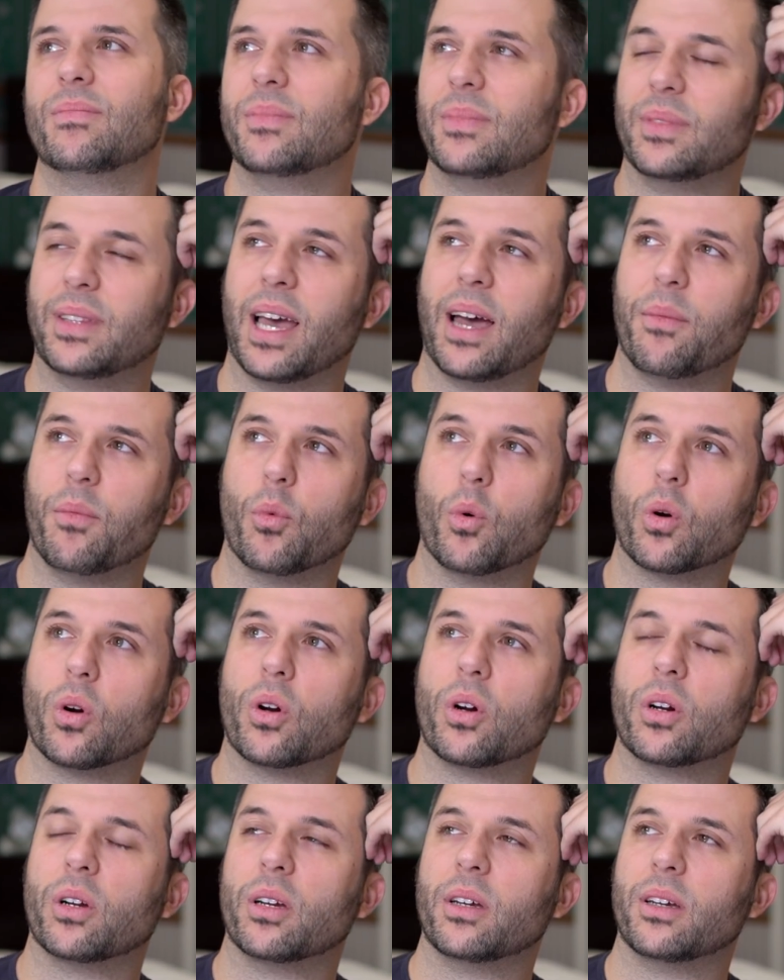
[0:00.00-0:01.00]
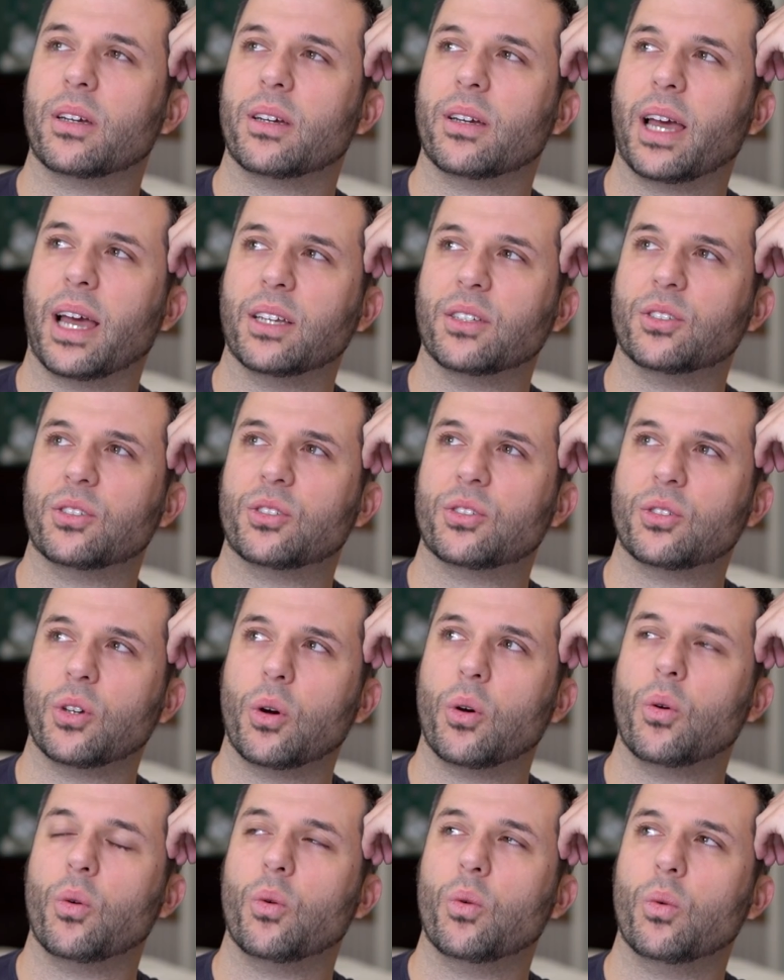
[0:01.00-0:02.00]
that word has
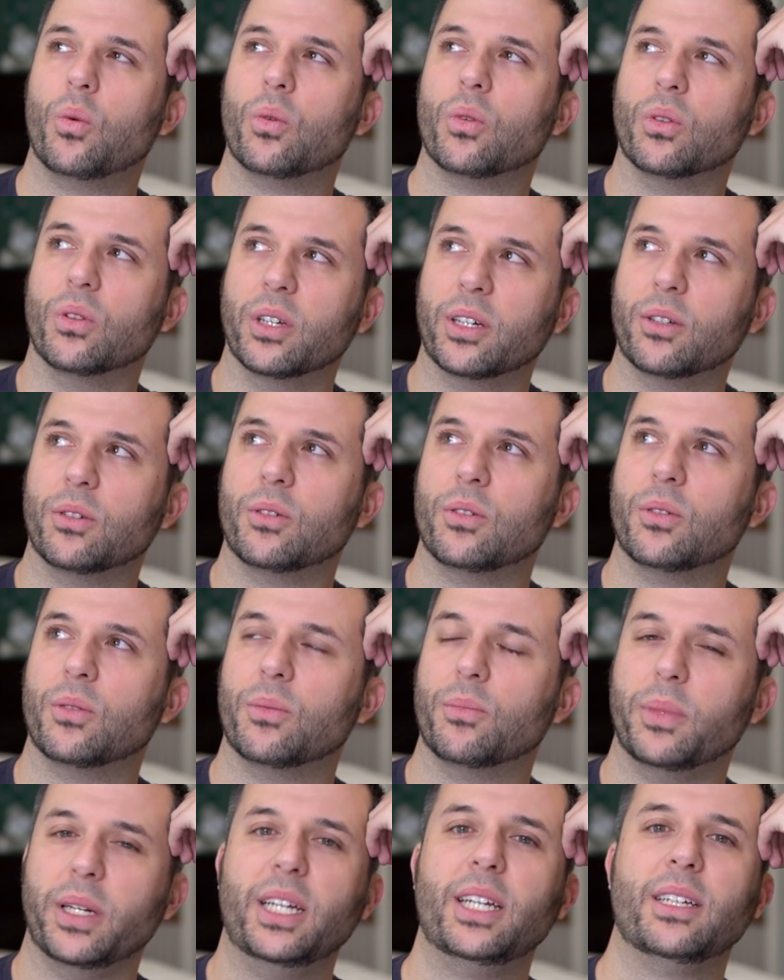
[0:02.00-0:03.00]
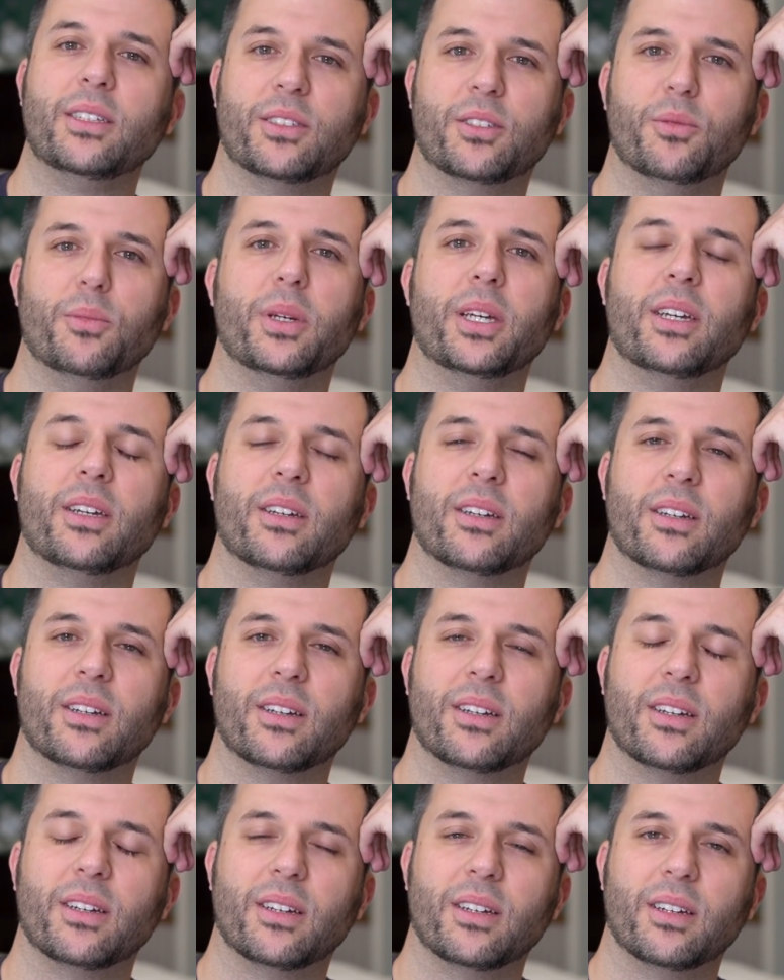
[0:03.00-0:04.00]
so little meaning to me
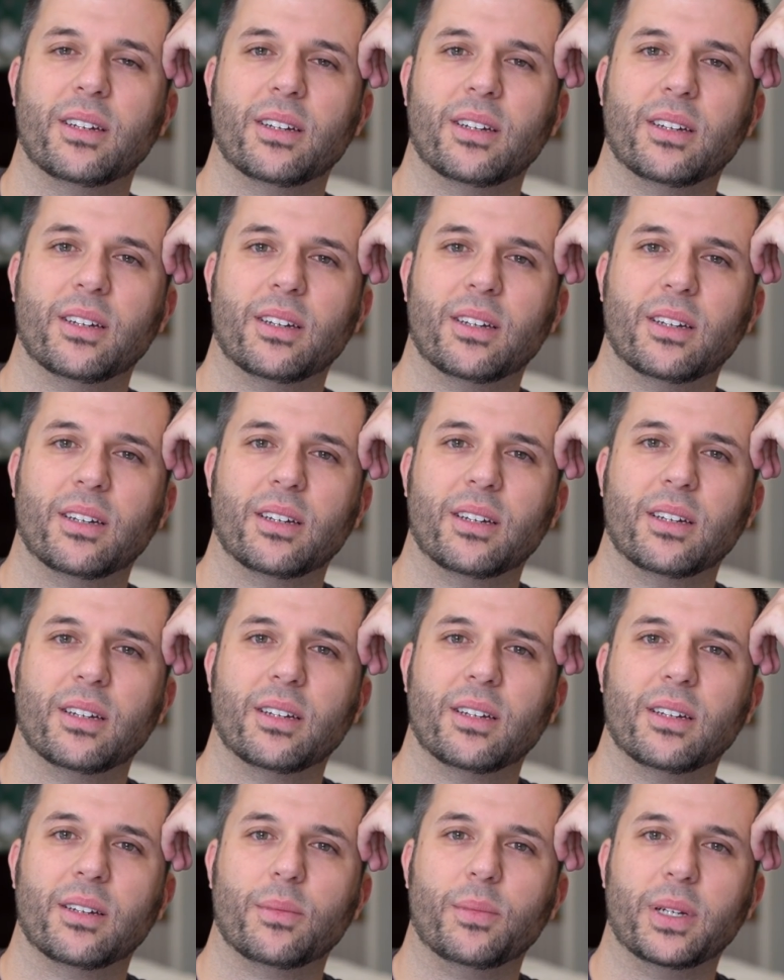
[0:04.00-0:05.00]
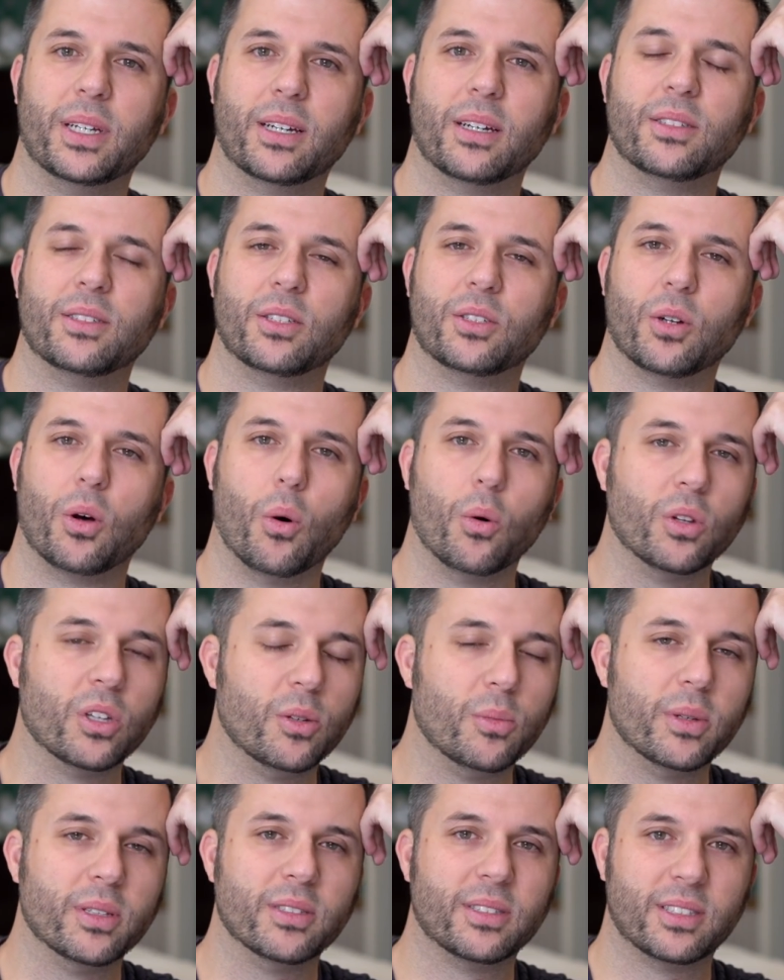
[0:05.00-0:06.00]
because it's
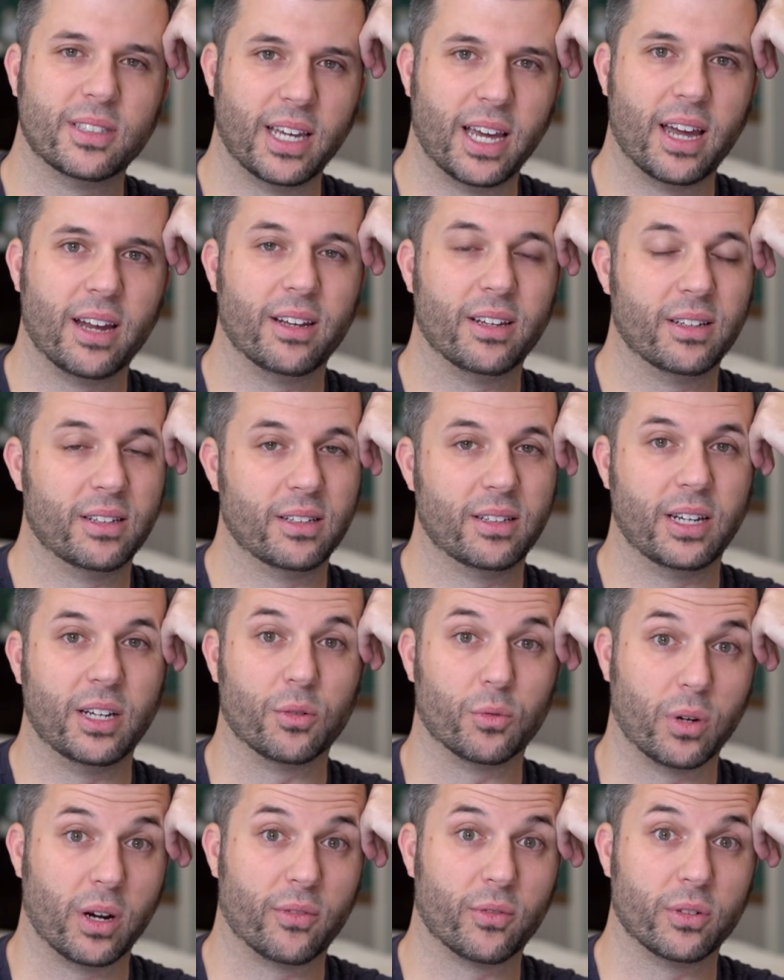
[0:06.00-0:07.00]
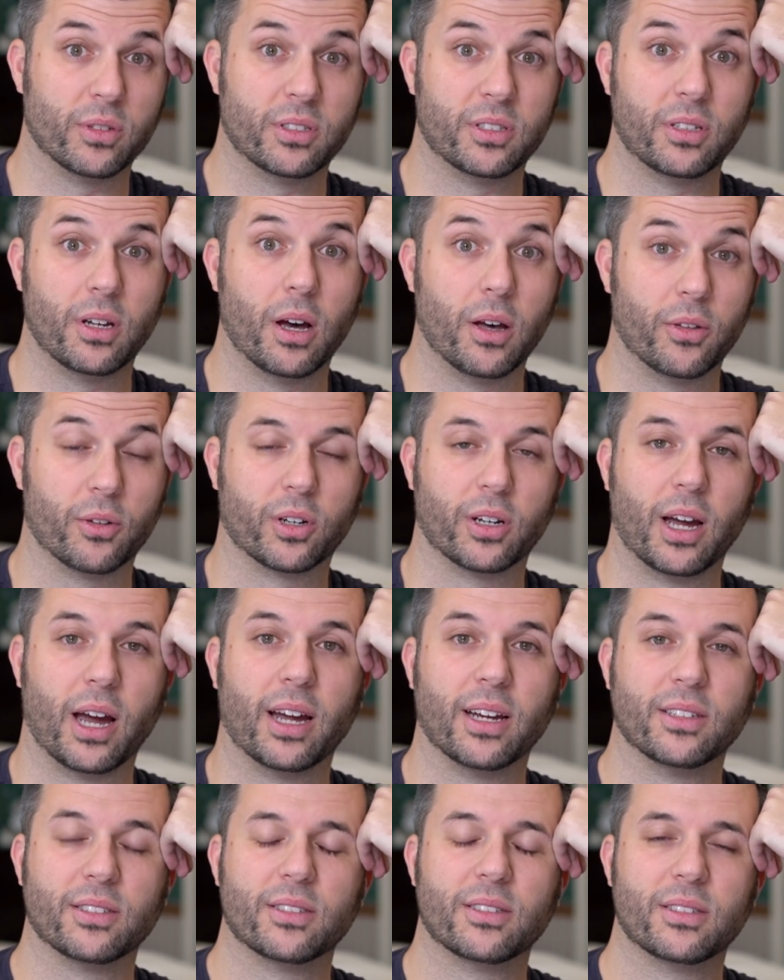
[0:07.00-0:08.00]
only been said in reference to other
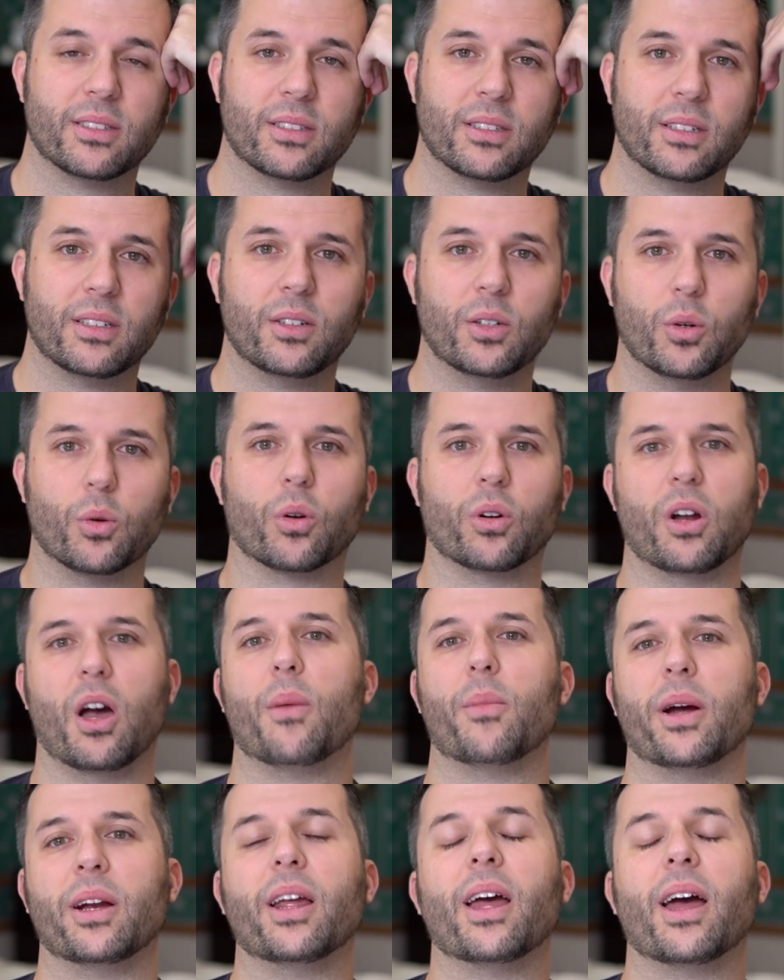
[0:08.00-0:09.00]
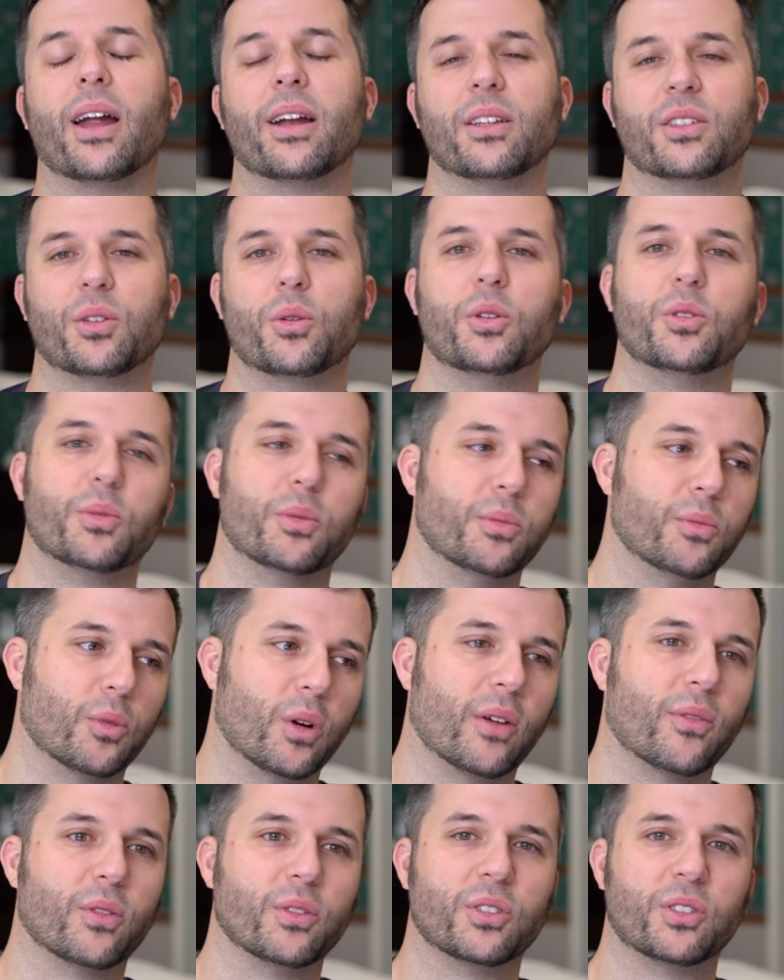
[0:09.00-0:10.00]
guys who are not my dad. It's always been
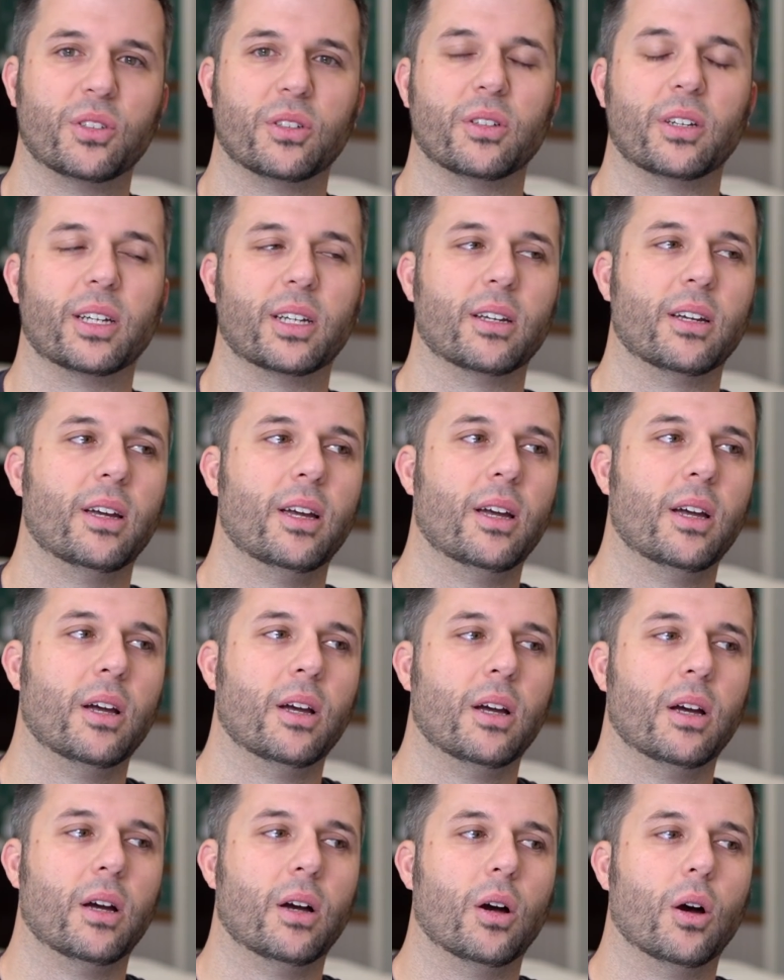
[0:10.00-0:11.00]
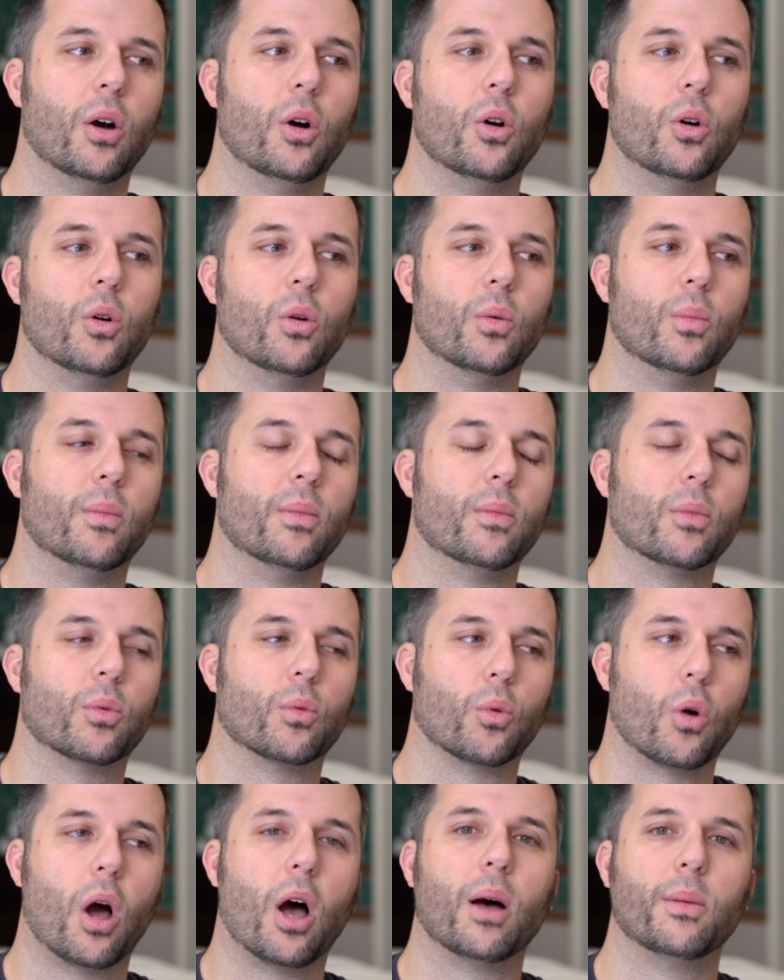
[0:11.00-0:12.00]
referenced to like, oh,
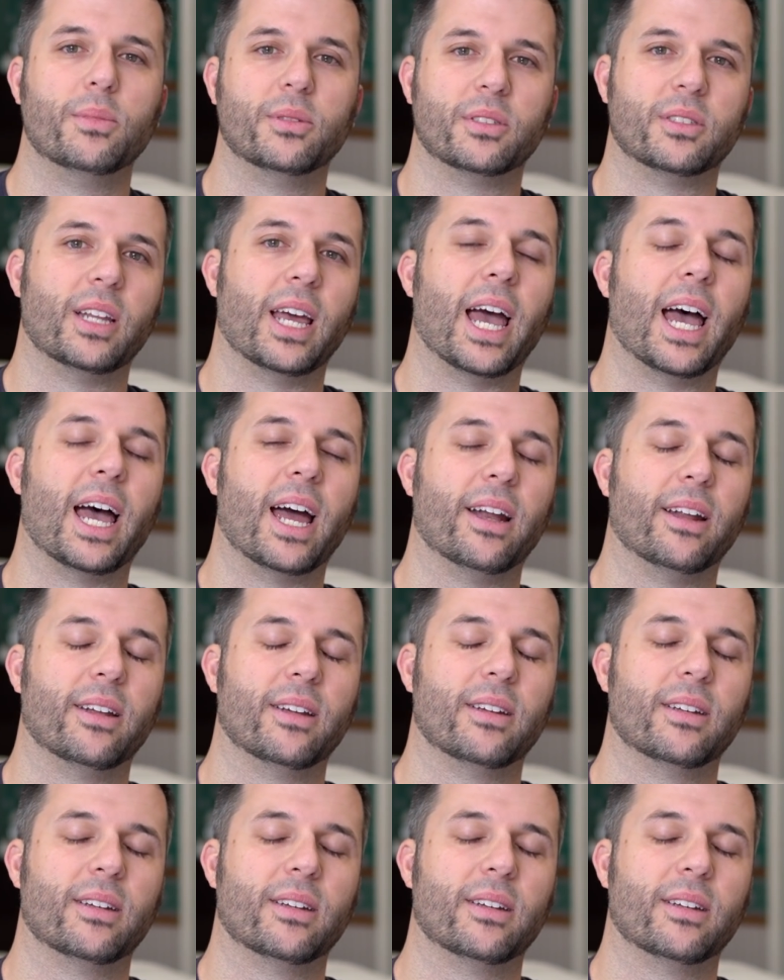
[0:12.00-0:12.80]
Rob's dad.